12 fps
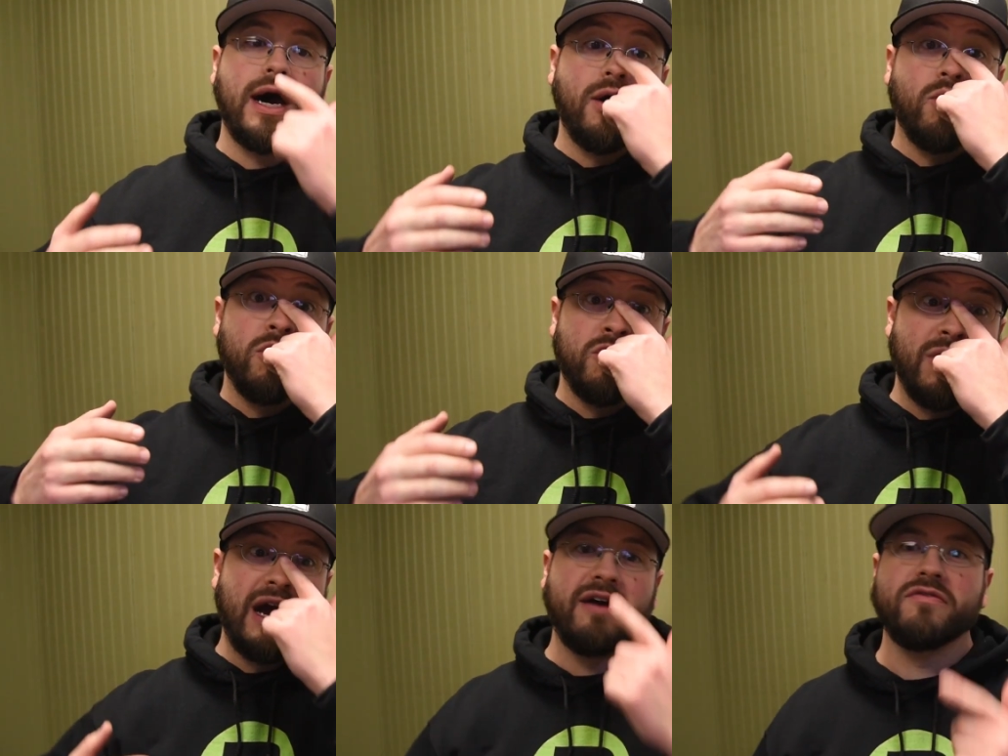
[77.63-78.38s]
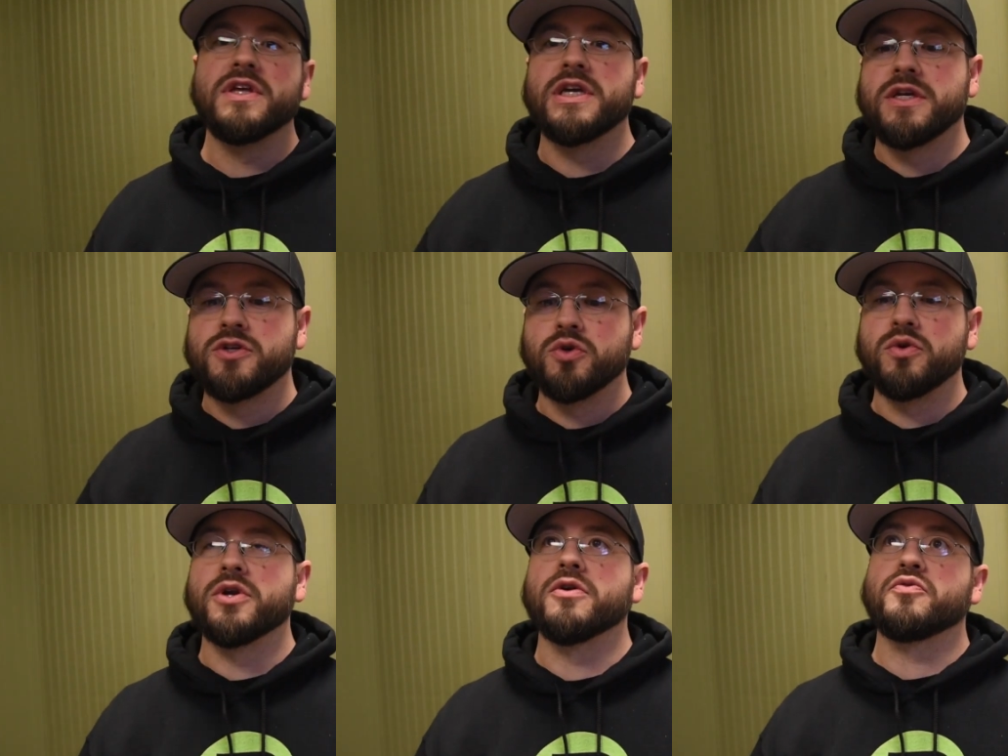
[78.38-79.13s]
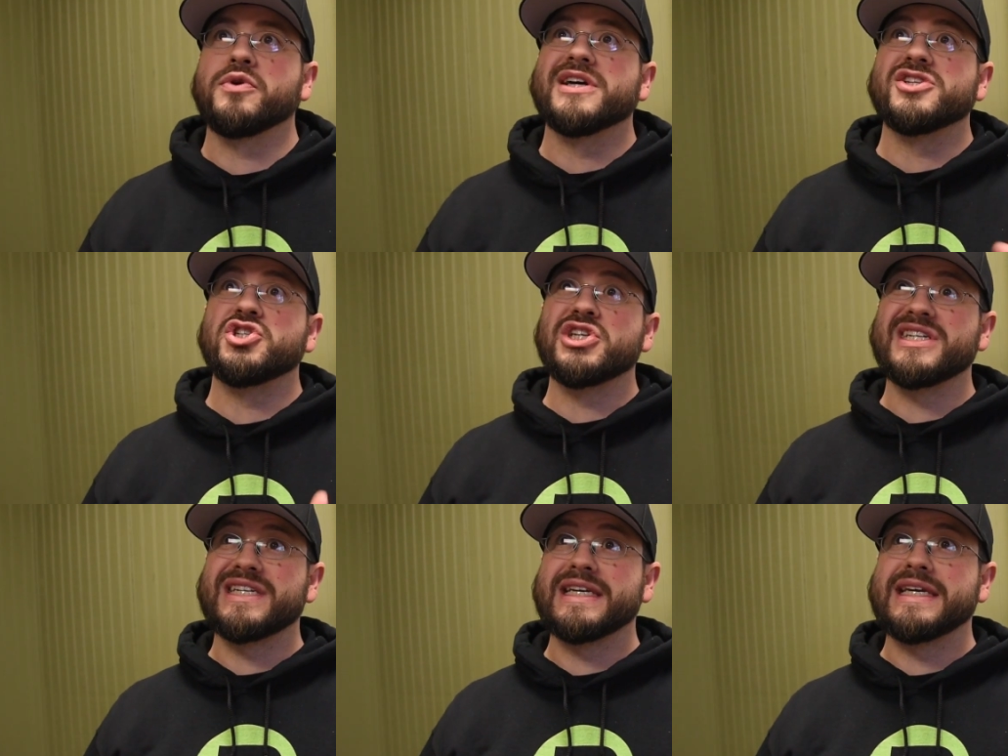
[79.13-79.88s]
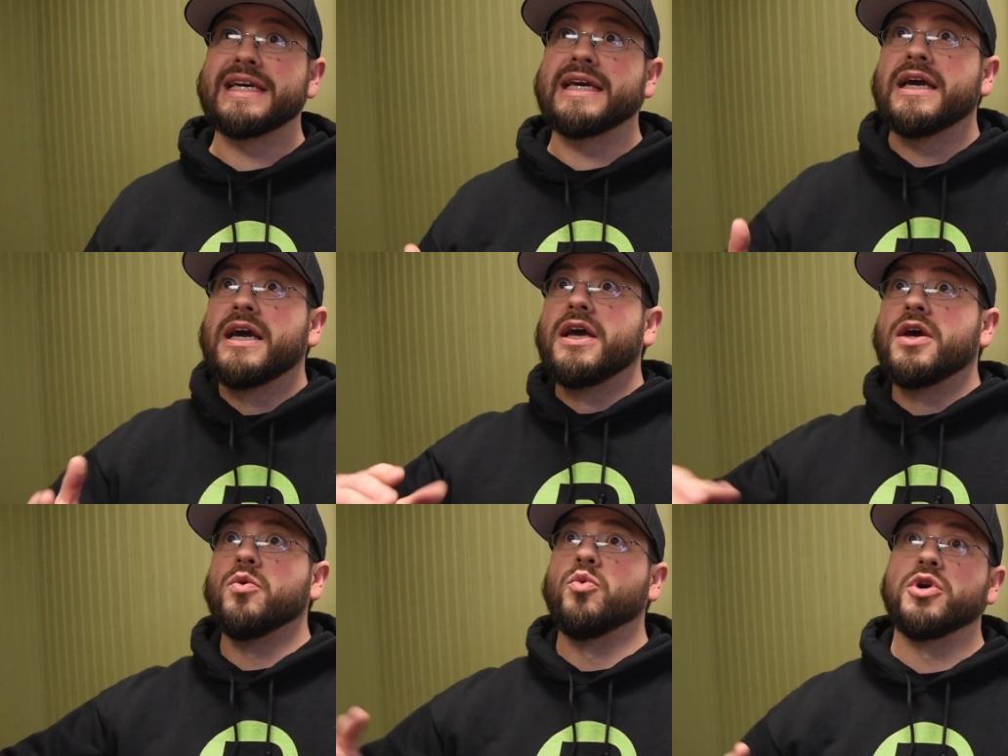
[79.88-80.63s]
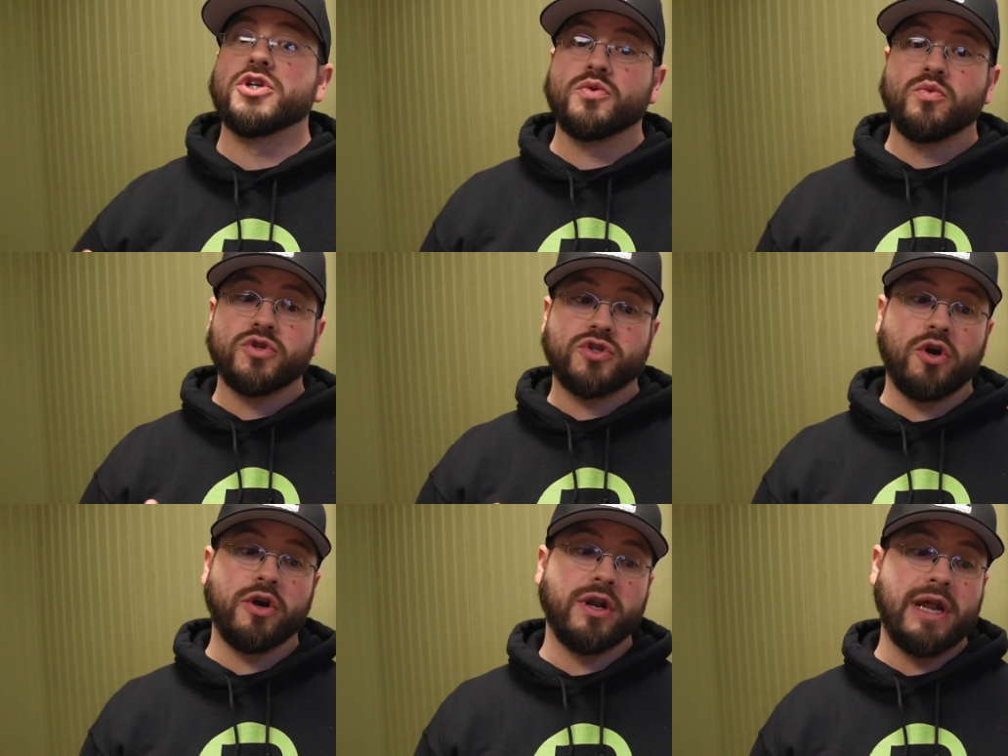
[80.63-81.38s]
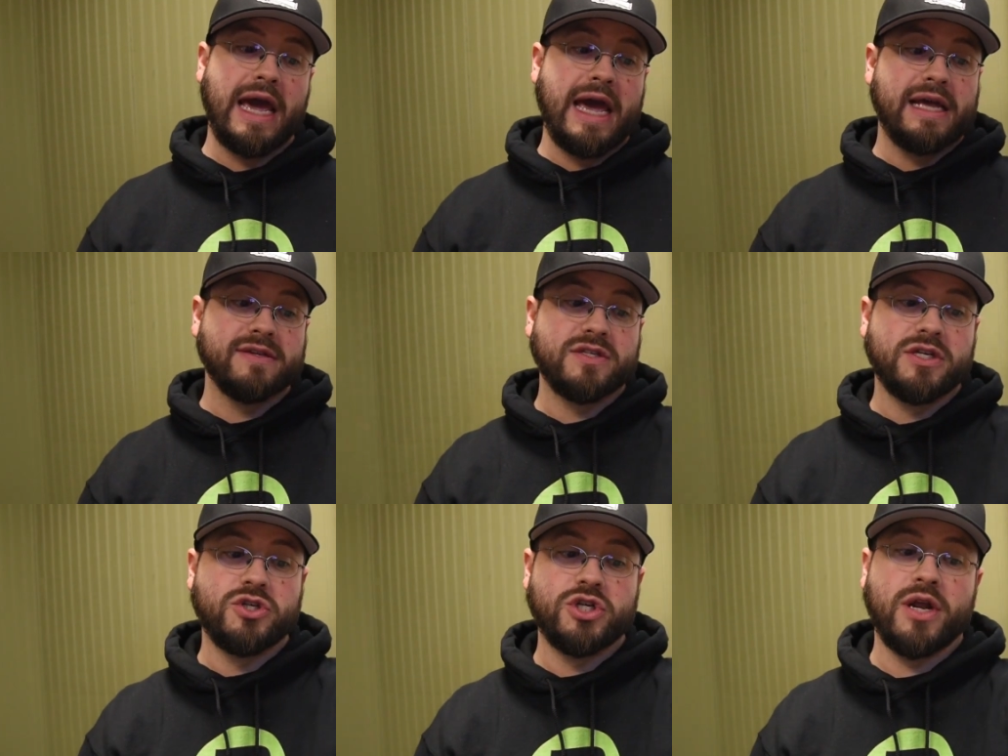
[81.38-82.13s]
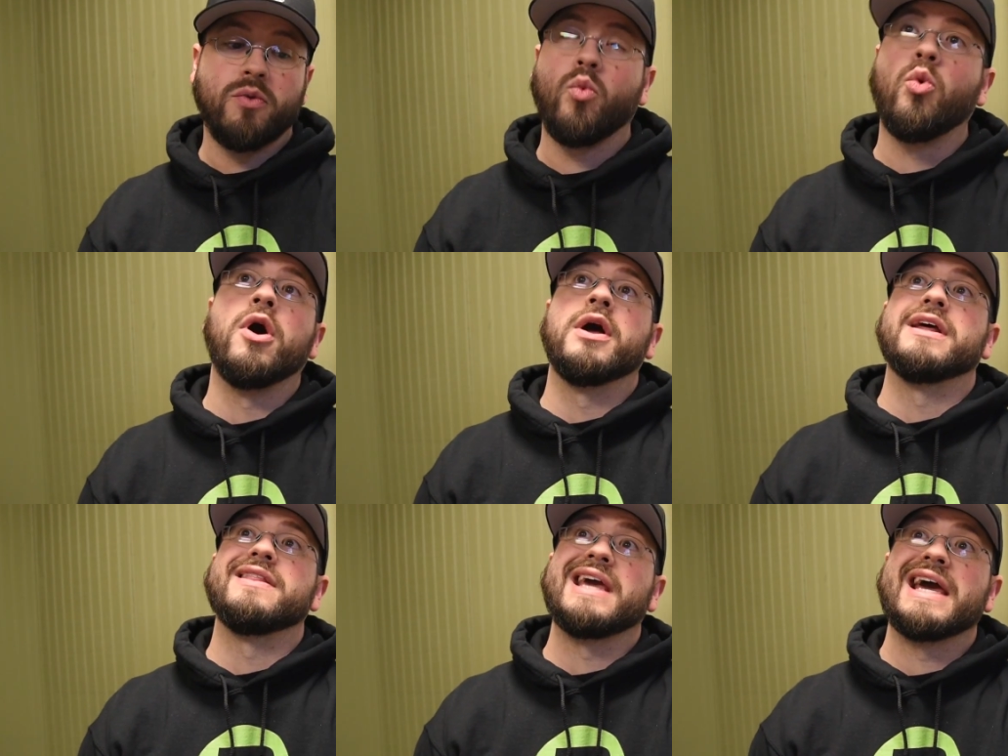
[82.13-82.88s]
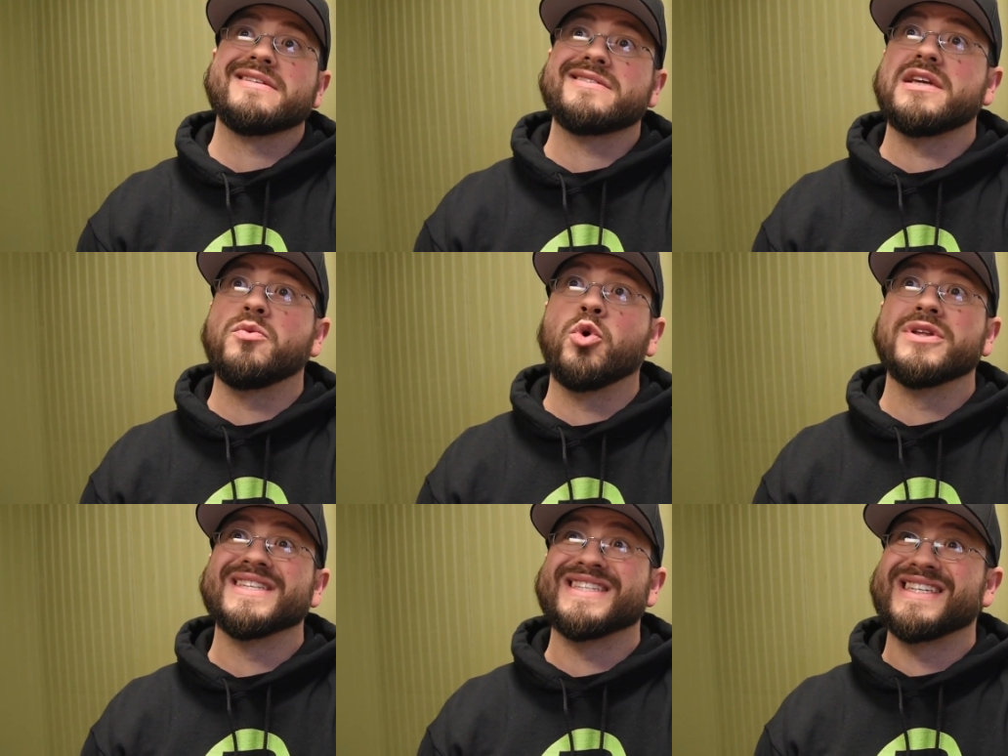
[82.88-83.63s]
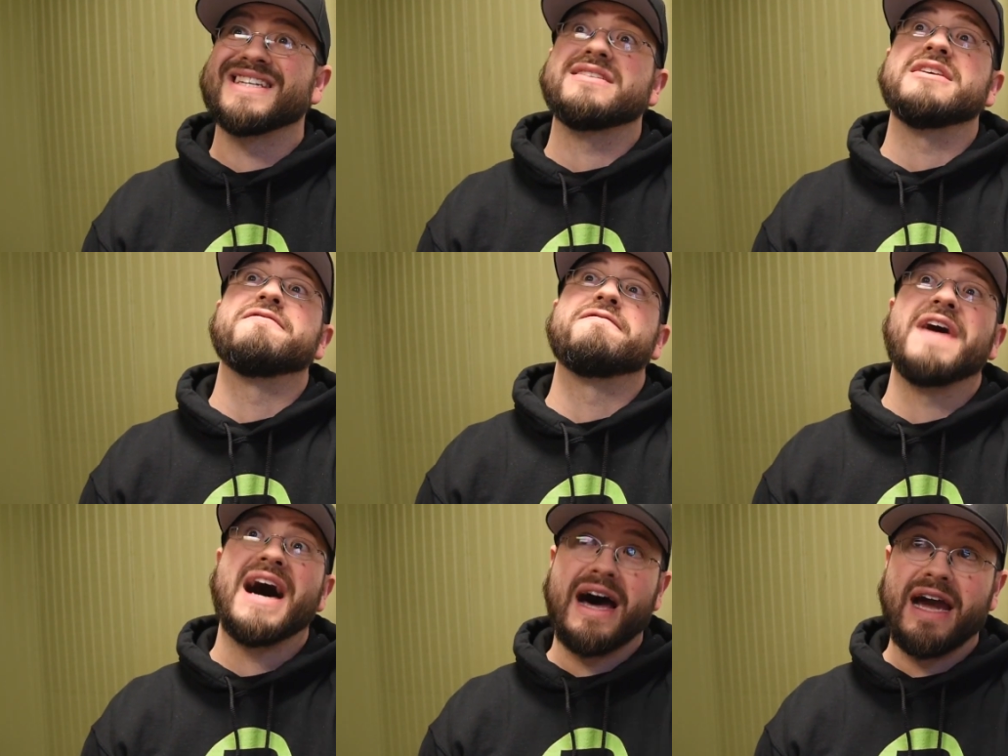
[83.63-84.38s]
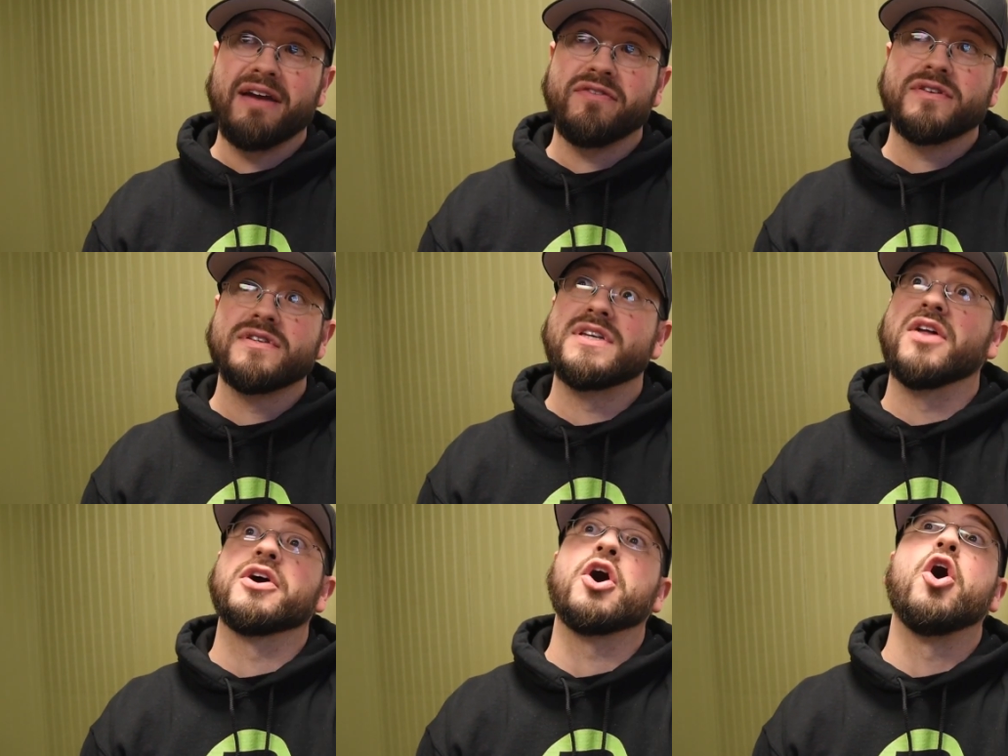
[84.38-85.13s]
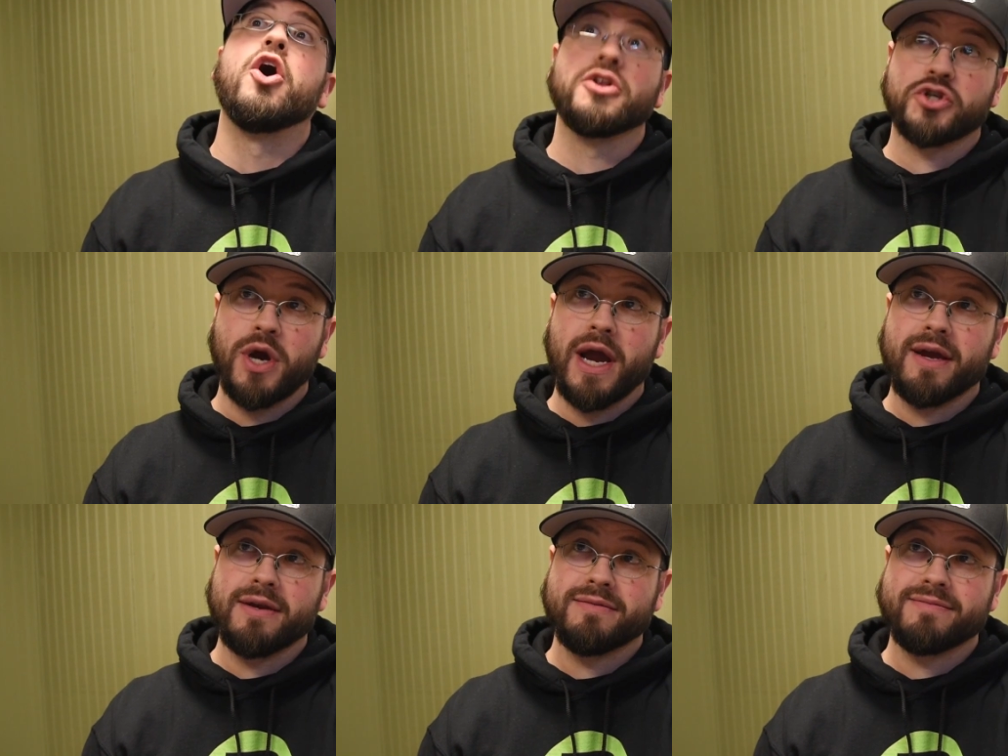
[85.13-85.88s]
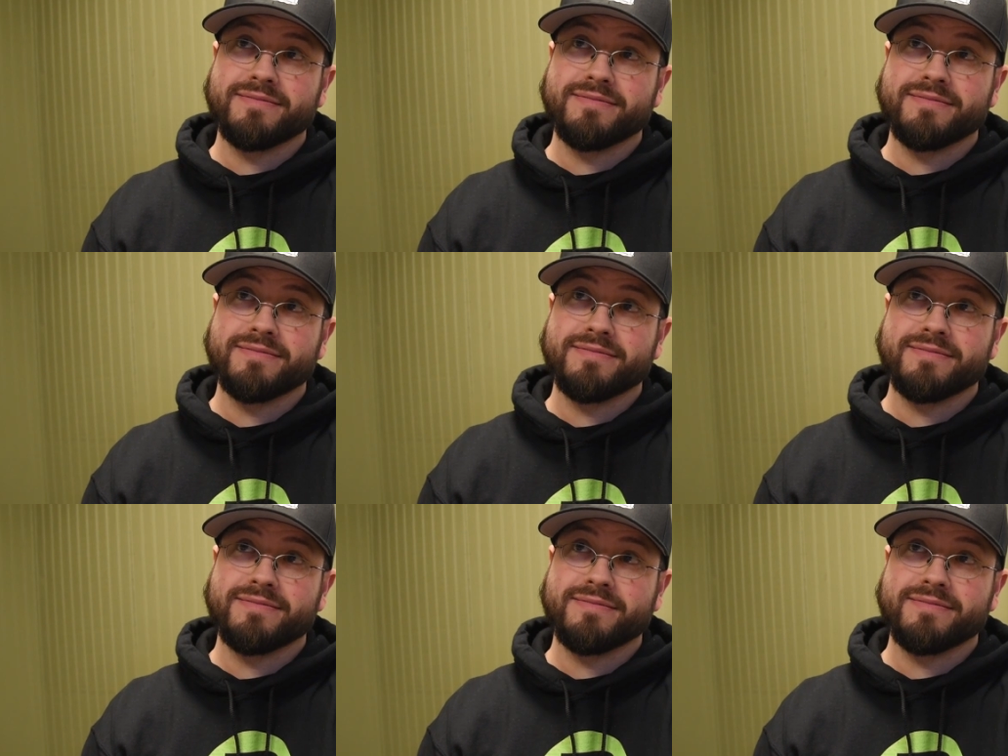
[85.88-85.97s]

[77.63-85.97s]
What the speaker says: or you have the 2-liter 3S GTE, which started as the Gen 1 in the ST165 Celica Alltrack.